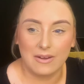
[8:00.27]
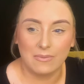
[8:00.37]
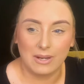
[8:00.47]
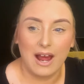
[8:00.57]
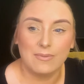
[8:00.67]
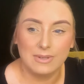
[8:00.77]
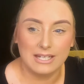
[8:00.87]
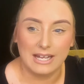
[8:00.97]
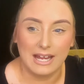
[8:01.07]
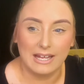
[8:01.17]
we had my
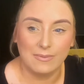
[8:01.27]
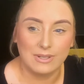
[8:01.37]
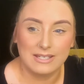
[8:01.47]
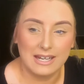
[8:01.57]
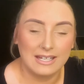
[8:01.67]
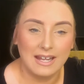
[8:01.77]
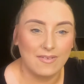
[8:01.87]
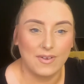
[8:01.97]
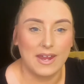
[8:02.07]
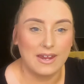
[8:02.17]
dinner, and we're sitting there
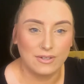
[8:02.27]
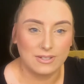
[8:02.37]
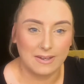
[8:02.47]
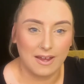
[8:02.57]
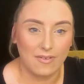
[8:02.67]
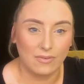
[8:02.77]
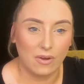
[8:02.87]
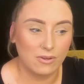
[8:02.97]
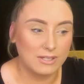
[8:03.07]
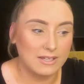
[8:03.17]
for ages, like having
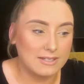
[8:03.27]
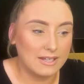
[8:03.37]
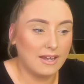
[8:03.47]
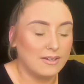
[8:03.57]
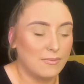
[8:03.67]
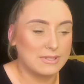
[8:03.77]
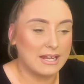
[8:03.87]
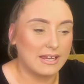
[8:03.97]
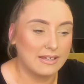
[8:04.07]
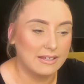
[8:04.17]
cocktails and that, and it was
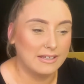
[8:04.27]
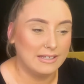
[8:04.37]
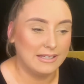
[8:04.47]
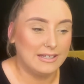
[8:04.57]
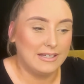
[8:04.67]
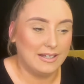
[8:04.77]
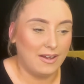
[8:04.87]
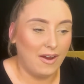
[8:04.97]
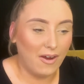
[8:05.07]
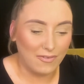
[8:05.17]
like,
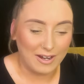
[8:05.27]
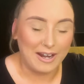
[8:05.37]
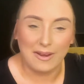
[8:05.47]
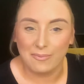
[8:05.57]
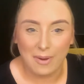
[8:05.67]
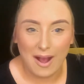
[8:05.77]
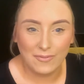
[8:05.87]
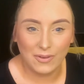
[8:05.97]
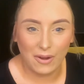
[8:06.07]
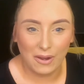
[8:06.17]
all right, like, we
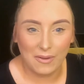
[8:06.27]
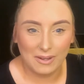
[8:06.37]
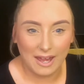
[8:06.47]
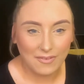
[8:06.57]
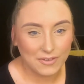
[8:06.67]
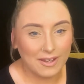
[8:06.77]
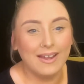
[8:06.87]
haven't got long left.